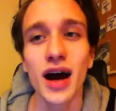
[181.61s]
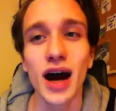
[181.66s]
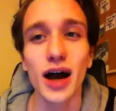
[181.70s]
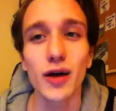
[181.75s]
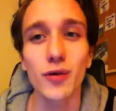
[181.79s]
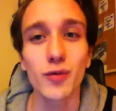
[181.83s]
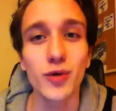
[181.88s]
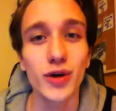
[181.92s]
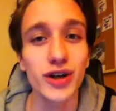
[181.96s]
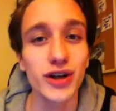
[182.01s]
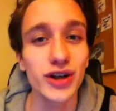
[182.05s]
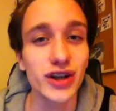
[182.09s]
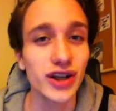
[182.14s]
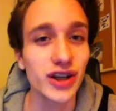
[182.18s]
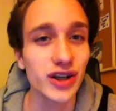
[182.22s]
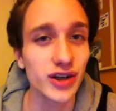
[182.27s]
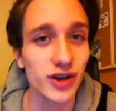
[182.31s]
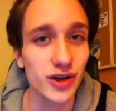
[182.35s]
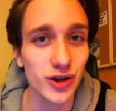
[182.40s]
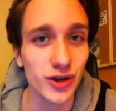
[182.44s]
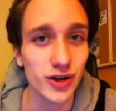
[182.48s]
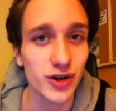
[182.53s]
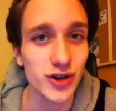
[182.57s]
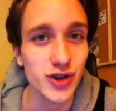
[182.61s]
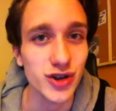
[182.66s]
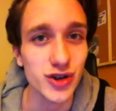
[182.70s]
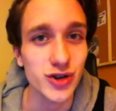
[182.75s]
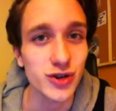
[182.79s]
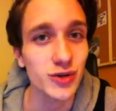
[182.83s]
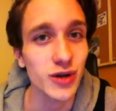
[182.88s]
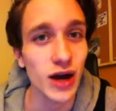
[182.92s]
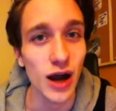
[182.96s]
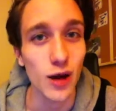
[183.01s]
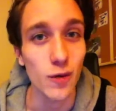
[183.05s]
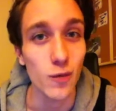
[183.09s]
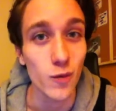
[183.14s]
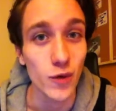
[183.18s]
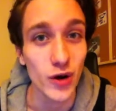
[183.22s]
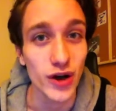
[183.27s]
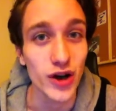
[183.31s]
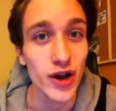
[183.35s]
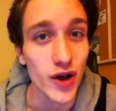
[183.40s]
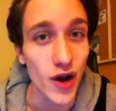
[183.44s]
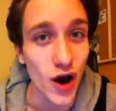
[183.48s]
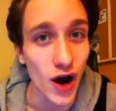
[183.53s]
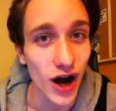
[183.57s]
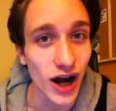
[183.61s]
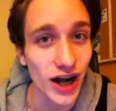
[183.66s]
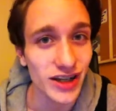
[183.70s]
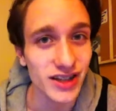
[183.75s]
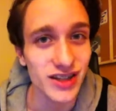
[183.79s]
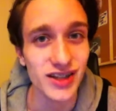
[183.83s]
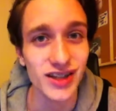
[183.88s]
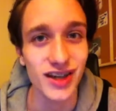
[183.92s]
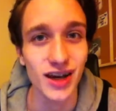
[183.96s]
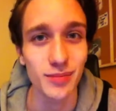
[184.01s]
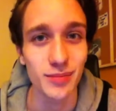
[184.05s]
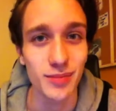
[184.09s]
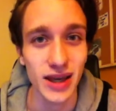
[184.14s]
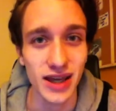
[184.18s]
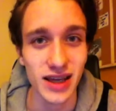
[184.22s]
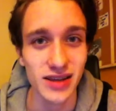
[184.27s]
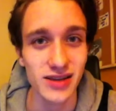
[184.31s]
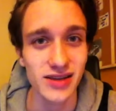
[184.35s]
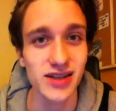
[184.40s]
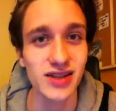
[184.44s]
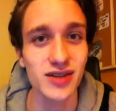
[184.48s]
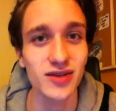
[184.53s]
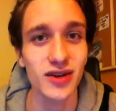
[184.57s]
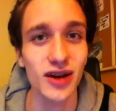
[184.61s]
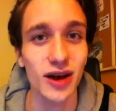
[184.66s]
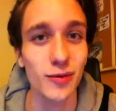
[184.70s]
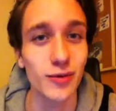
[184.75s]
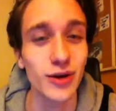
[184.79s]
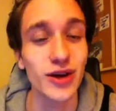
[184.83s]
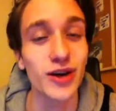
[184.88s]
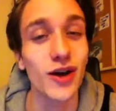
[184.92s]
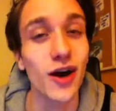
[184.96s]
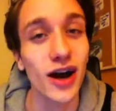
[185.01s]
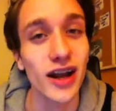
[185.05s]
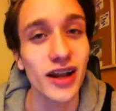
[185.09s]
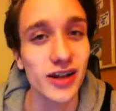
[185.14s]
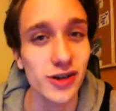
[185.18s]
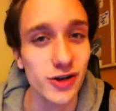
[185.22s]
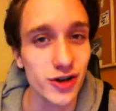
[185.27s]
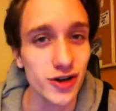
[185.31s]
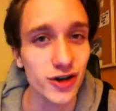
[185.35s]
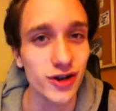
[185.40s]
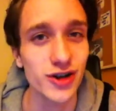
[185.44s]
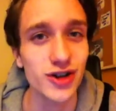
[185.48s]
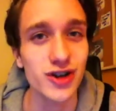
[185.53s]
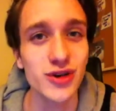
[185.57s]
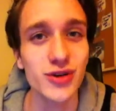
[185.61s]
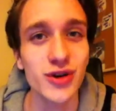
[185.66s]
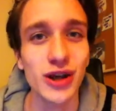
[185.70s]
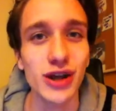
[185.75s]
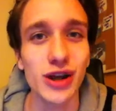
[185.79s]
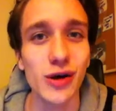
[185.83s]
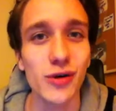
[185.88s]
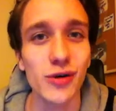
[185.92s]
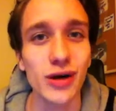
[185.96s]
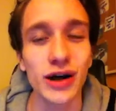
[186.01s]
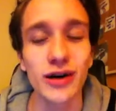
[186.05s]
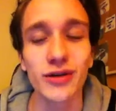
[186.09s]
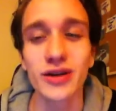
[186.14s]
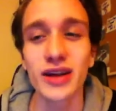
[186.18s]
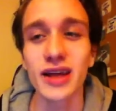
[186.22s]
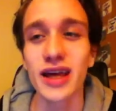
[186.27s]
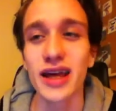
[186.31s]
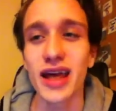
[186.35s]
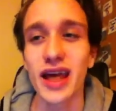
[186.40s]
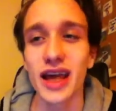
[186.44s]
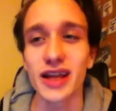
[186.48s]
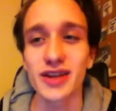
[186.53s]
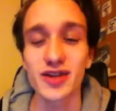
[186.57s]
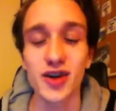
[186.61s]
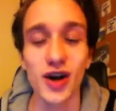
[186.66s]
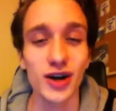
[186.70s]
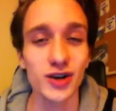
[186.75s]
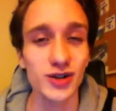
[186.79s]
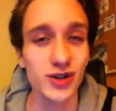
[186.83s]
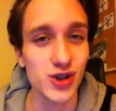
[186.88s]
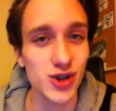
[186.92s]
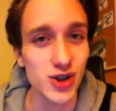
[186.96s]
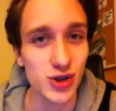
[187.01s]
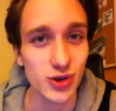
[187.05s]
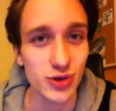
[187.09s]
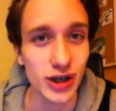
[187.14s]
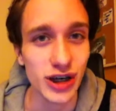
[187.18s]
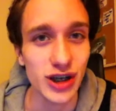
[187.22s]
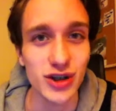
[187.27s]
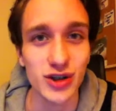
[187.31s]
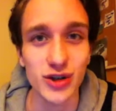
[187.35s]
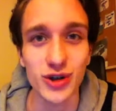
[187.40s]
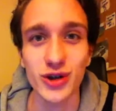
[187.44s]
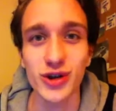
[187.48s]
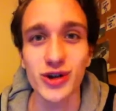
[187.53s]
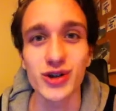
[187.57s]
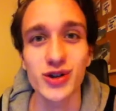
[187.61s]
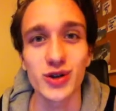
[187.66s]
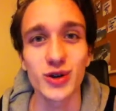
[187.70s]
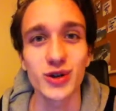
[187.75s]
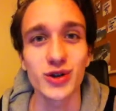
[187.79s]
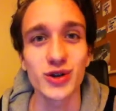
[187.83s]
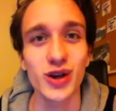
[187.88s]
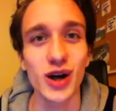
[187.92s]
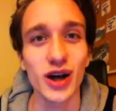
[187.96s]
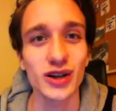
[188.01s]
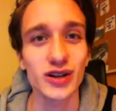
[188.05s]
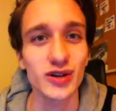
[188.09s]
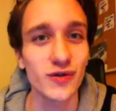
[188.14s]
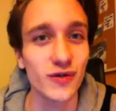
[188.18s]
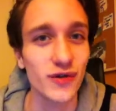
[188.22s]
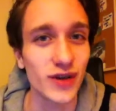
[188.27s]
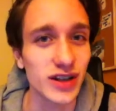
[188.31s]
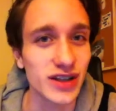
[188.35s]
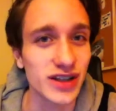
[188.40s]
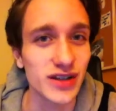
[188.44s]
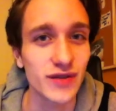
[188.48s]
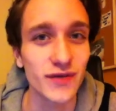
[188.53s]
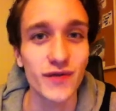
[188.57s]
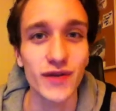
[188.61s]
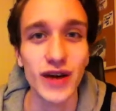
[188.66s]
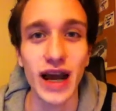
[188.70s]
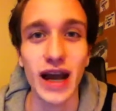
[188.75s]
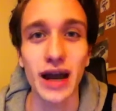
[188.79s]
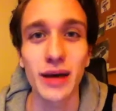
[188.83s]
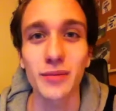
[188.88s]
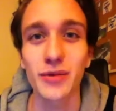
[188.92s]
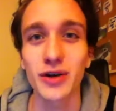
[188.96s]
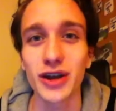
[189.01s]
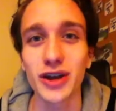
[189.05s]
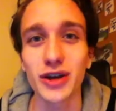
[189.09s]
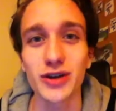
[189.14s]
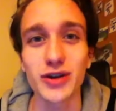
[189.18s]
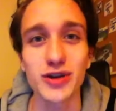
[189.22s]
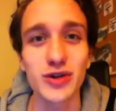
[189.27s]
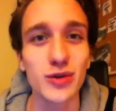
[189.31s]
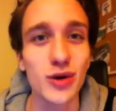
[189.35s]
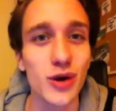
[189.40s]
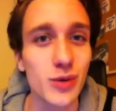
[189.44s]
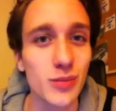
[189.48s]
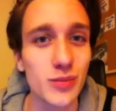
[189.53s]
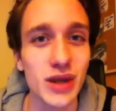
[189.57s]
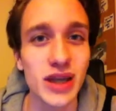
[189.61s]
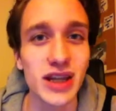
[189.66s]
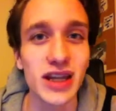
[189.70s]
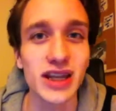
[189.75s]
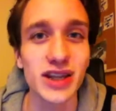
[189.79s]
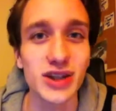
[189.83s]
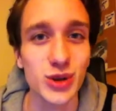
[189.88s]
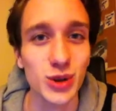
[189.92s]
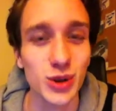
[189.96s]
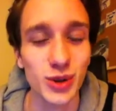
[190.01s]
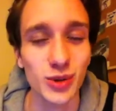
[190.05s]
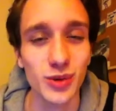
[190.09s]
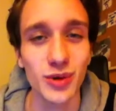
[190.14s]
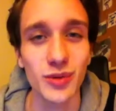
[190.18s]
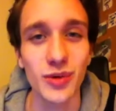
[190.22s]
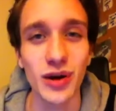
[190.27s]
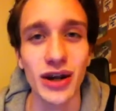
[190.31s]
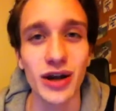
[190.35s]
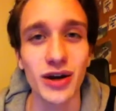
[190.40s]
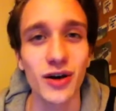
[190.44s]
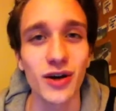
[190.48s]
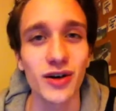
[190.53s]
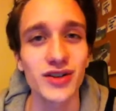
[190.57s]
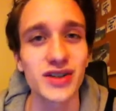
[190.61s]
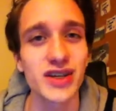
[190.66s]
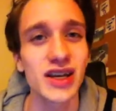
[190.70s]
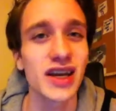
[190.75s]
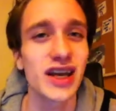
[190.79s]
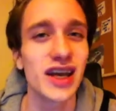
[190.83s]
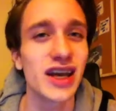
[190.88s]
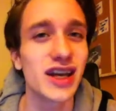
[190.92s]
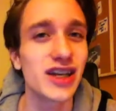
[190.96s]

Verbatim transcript: I wouldn't encourage you, I would not, I'm making this clear, I would not encourage you to go out and talk to strangers or talk to friends and family or do home meetings or three way calls.